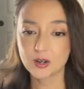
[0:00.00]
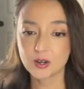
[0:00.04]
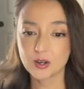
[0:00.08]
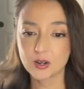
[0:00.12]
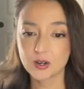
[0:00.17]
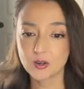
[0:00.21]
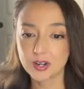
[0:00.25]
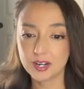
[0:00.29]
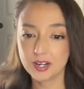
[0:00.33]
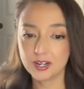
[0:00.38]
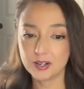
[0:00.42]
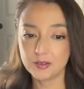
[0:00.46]

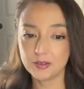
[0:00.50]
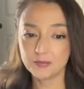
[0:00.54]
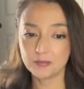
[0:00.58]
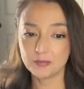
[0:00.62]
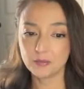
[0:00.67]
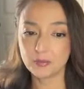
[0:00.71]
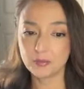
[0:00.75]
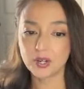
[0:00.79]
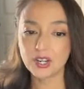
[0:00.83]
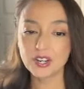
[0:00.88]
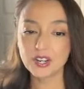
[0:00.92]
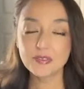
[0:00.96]
So
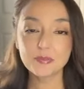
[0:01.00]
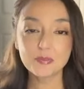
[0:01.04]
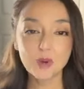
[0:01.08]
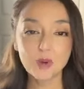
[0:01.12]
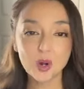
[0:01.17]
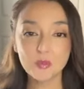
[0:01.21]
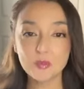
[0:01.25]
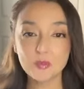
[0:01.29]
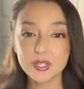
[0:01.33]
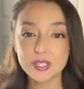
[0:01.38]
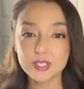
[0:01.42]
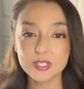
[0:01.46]

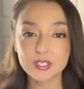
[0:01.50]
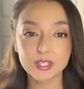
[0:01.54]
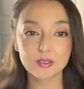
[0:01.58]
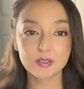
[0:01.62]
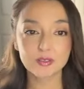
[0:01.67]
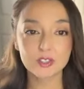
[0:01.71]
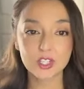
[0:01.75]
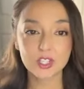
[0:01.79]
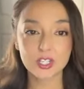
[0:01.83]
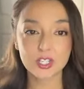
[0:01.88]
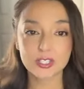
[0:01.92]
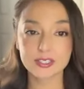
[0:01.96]
brief
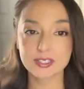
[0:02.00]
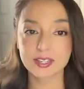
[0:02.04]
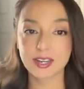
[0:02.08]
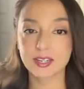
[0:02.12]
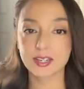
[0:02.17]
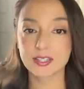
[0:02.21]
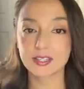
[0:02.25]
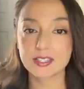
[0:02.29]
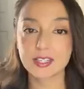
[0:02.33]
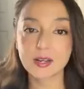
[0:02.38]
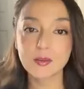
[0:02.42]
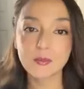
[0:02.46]
moments of
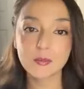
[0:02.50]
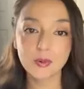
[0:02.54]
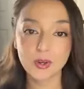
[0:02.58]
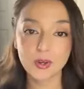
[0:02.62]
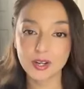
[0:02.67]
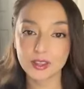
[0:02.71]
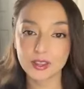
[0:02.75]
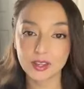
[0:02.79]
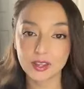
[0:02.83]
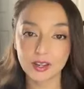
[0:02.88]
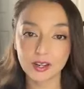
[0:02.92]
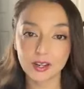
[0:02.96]
just like deep
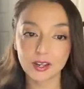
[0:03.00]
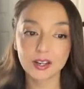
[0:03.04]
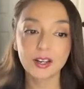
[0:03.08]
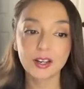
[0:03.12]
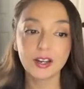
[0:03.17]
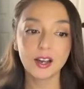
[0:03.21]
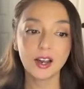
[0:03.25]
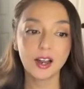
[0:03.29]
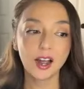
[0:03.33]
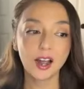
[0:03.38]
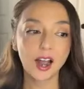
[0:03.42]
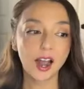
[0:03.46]

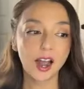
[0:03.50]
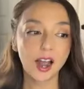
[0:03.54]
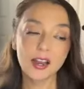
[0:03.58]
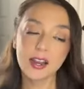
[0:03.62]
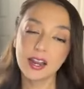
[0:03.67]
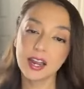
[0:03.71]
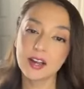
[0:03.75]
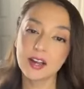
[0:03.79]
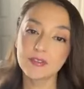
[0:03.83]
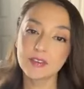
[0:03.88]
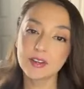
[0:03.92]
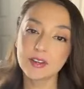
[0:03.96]
breathing.
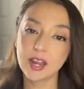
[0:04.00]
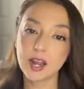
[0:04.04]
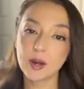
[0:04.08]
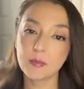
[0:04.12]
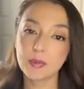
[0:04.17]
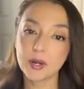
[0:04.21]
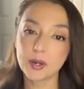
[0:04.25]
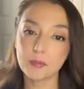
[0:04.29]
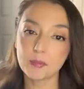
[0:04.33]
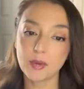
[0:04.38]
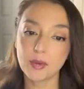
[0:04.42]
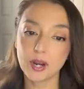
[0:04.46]
I have an
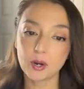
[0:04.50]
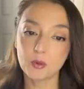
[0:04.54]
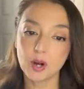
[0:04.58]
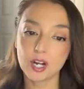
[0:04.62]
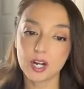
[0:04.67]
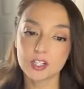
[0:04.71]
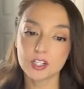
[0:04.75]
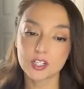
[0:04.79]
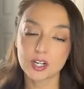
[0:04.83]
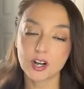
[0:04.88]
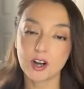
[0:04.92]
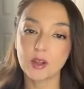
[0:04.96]
app on my
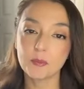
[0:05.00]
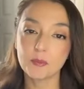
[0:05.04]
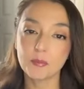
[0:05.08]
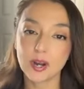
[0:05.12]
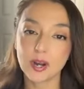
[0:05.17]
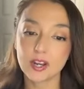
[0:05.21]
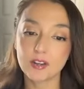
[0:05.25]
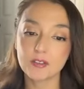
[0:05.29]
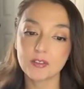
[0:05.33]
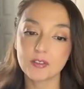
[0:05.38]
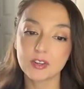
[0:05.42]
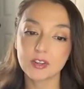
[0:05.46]
watch called
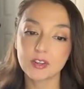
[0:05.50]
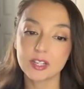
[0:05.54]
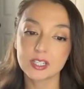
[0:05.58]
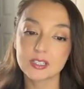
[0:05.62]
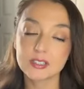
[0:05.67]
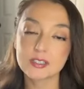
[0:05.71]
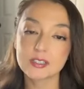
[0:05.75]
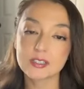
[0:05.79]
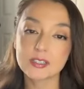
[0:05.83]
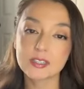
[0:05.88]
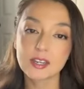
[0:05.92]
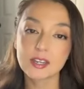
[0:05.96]

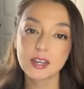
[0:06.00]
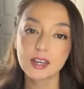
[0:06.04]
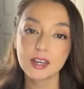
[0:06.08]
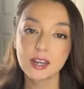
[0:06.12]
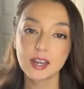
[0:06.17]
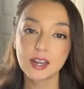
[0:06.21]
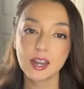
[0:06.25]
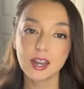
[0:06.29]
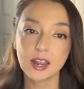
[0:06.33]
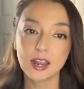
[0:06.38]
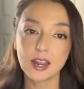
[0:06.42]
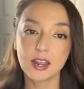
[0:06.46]
Mindfulness,
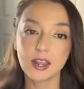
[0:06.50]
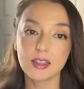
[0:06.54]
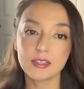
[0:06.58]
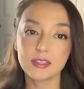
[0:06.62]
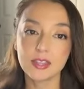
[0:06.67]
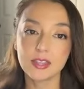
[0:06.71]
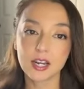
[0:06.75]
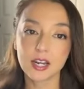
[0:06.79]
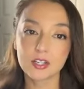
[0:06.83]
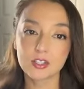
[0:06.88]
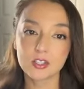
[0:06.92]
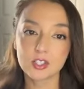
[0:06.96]

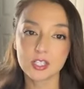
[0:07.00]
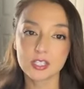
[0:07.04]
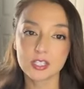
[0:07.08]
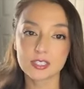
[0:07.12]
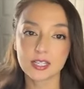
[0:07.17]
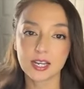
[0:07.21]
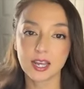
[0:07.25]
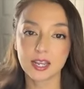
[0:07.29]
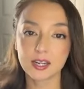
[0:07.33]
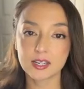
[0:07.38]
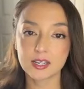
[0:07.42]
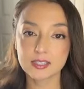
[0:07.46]
and that
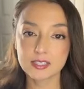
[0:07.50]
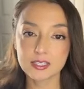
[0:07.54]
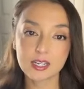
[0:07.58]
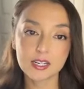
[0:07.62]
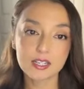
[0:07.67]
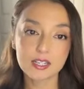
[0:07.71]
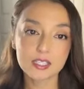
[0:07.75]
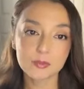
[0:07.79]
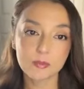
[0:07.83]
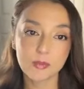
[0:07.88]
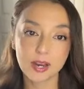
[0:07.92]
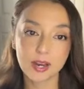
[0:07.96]
just kind of
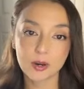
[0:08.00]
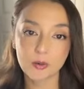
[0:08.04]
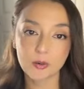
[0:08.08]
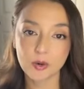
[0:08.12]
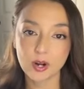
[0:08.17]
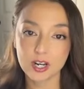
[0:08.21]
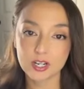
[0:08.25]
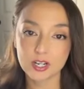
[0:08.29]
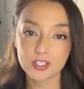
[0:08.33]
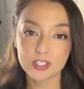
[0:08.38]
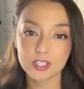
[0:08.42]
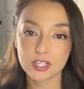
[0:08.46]
dings my
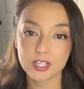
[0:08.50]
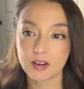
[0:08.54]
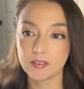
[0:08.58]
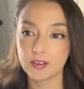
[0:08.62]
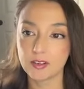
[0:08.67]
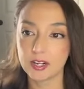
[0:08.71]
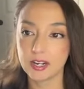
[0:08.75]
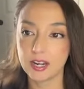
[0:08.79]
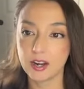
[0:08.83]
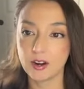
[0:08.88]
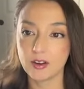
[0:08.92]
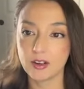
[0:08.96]
watch
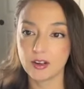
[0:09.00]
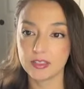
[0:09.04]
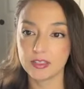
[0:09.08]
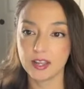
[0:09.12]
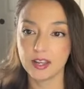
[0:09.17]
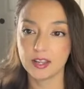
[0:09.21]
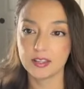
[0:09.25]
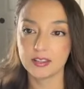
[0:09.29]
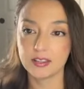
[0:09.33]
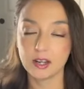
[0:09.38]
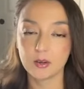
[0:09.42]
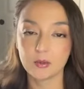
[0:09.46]
every now and
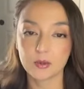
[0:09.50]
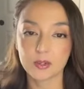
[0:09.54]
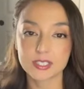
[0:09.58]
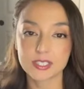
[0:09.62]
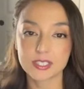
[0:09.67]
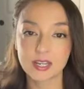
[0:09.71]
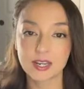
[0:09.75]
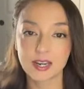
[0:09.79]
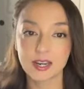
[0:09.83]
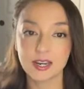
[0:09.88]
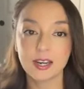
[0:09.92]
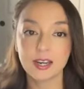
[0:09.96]
then, that will
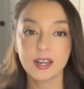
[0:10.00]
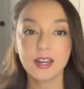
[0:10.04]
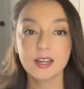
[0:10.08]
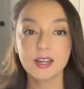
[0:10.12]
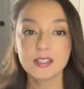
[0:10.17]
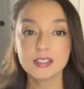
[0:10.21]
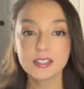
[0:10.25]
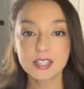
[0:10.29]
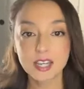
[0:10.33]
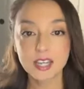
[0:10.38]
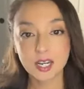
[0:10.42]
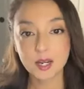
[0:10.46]
say,
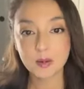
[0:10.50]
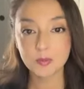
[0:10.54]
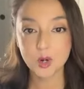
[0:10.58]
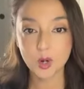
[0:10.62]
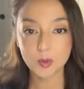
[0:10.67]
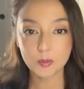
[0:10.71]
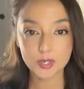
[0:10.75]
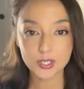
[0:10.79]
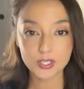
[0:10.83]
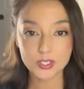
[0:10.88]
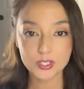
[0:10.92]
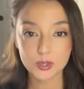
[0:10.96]
take a
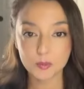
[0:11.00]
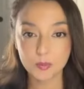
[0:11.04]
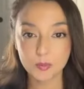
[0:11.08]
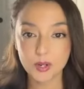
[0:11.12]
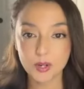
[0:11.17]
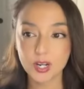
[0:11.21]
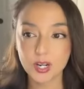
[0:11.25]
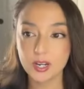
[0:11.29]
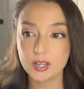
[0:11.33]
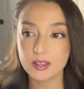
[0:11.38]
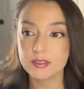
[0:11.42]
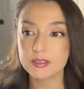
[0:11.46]
moment to
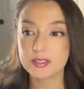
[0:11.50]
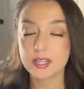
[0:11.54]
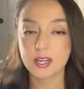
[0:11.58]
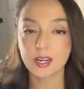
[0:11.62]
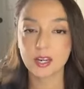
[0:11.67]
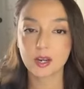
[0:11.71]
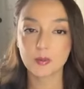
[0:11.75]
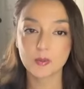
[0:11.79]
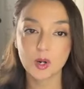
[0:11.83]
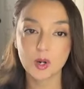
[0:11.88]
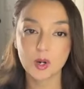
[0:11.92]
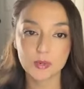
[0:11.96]
breathe,
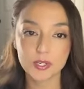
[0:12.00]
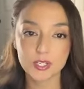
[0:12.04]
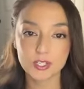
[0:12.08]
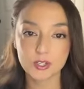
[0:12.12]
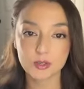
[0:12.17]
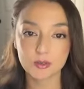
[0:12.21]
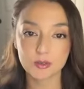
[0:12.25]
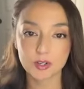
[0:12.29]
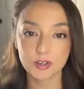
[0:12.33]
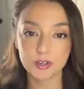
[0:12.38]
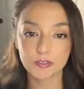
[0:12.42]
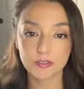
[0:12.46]
take a moment
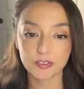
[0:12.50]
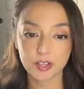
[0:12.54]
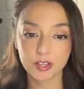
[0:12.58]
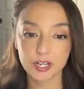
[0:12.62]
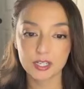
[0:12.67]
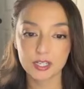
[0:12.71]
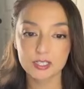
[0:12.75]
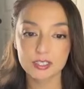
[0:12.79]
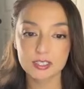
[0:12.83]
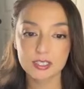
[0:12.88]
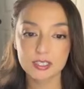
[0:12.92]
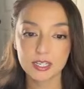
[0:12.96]
to
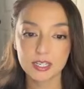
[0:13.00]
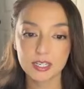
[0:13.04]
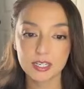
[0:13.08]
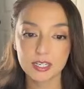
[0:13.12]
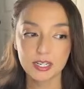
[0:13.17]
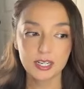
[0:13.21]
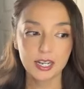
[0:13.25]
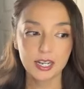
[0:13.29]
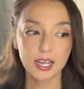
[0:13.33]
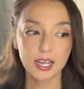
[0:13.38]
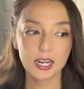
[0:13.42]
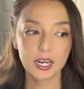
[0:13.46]
reflect.
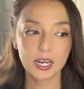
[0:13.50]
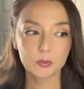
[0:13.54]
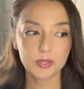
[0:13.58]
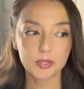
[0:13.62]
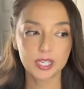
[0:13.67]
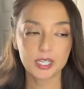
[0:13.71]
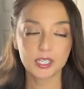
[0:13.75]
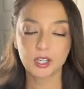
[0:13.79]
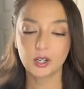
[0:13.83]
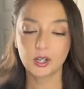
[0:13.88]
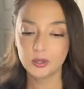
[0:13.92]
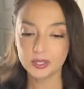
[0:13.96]
And
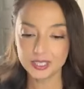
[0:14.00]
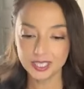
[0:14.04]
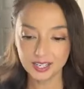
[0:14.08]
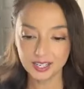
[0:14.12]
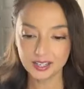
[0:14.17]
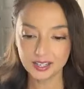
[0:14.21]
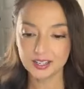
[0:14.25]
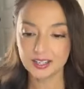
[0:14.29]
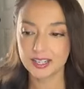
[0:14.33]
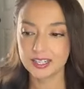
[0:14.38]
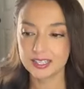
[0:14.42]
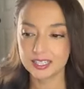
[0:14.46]
I'm like, oh
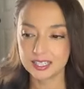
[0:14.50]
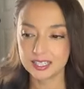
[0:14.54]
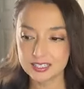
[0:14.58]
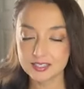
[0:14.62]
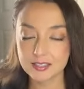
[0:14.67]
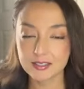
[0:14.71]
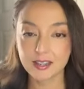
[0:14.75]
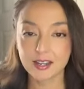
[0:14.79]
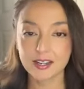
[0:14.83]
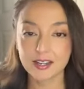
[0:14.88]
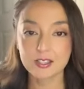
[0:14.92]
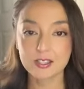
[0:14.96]
yeah, I need
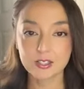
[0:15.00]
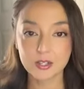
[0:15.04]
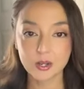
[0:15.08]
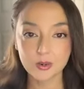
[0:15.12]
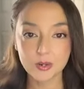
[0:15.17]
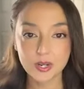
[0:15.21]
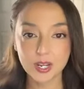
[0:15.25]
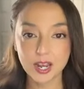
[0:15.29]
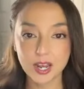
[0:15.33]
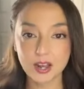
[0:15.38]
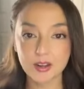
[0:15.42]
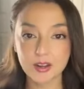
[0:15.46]
to like
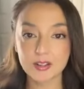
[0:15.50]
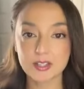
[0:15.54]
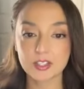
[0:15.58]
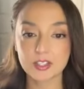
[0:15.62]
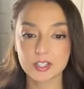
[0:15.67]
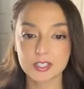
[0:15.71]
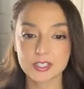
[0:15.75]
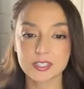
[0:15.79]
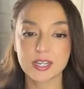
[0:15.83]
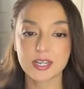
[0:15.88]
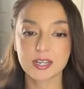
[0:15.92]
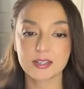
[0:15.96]
slow down and
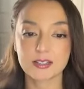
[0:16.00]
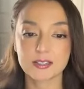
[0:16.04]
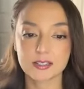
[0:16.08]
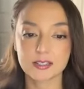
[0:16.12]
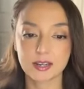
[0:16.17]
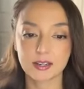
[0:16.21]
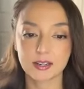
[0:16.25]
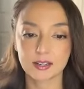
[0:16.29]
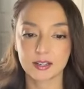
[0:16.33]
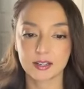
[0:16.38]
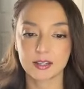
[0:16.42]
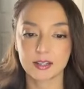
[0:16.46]
just take a
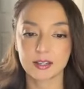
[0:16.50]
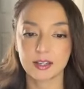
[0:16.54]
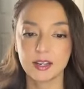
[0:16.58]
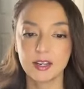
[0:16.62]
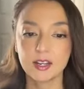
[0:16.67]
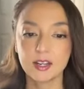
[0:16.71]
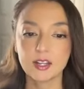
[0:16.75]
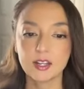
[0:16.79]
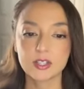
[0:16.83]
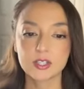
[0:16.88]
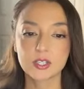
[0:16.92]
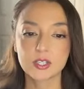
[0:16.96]
second.
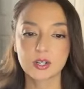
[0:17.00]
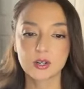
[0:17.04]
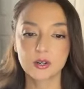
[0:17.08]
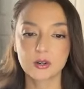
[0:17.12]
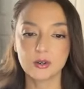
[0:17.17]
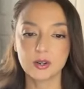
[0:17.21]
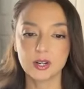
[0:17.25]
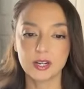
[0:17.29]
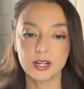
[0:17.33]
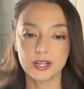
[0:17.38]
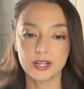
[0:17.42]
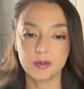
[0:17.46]

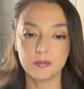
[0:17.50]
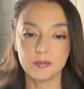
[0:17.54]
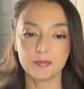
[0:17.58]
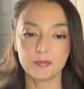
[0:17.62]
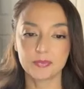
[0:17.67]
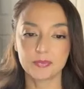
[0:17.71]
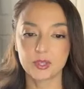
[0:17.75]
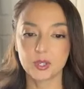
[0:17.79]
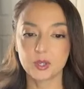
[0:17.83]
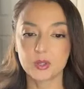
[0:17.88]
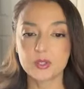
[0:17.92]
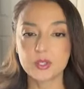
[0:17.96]
So
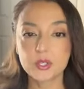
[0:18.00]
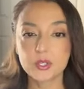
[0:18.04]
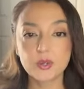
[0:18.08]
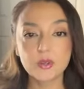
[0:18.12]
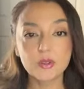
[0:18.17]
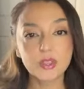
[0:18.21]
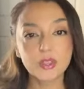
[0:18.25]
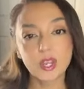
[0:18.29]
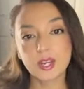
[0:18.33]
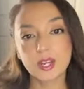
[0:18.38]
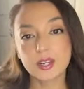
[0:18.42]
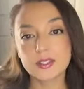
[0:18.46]
those
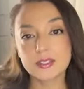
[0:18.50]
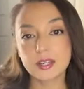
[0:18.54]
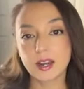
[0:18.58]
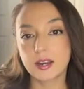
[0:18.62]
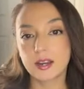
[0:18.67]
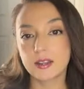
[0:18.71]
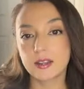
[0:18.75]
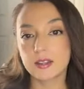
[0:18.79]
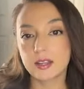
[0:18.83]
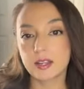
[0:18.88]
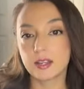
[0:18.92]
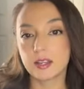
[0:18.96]
two things,
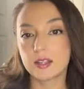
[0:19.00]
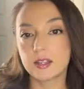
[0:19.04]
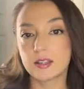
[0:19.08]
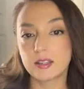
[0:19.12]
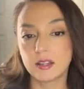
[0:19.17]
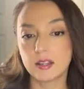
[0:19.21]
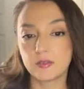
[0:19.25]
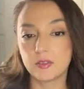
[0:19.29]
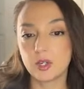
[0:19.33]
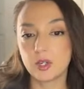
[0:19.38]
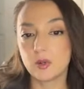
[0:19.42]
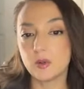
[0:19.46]
I think
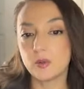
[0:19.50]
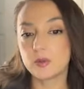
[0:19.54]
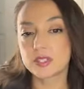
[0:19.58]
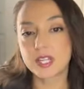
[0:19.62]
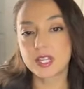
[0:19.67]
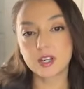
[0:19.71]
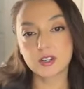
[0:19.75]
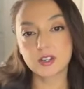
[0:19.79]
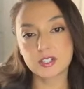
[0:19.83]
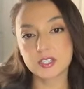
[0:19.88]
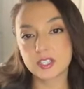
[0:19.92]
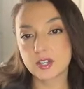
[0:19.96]
if you
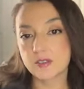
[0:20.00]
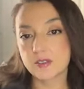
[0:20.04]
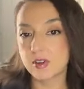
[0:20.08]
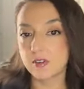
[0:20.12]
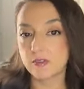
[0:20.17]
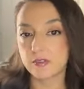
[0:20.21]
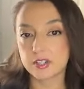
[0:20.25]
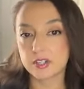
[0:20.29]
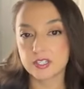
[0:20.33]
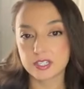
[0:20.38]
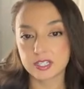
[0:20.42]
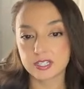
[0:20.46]
set yourself
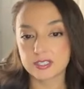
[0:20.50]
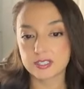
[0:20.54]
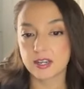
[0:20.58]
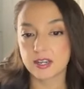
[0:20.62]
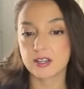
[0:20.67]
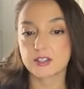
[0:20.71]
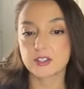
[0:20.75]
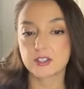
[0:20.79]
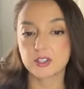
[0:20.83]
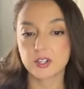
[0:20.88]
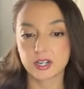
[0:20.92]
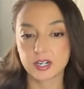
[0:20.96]
up for
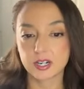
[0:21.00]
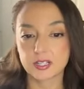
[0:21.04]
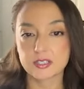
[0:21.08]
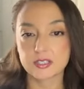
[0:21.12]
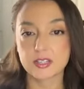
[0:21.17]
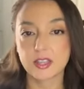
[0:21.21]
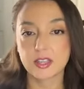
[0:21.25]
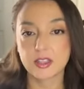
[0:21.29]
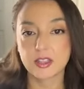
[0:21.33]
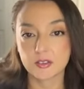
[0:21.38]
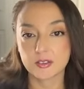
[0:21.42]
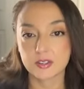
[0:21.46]
success, you're going
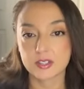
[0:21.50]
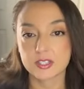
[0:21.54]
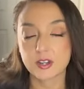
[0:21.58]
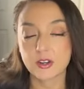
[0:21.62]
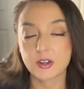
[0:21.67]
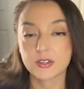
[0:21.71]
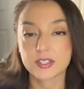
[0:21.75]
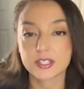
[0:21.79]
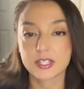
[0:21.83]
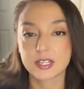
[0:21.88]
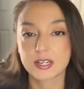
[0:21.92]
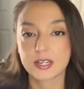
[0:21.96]
to see the
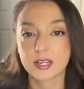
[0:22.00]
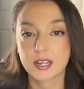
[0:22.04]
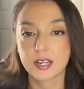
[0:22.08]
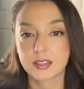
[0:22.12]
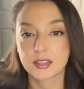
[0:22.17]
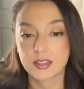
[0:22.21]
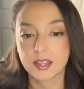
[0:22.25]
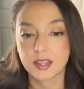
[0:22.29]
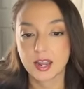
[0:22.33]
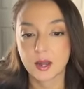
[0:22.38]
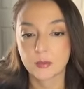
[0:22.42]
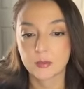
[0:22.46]
results
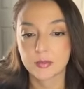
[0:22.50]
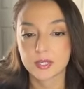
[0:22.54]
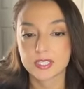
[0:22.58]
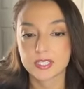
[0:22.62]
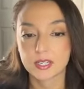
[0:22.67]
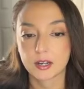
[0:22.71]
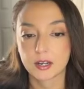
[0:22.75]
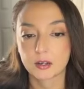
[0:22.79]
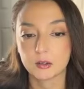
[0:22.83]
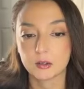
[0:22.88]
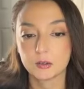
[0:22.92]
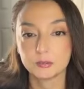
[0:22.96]
in the happy
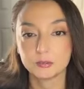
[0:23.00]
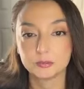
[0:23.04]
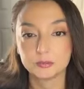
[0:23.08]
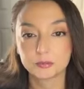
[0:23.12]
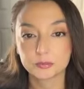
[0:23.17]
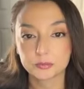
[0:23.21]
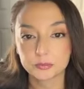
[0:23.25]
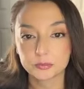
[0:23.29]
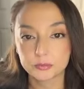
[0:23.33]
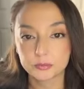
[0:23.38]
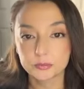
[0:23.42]
scale.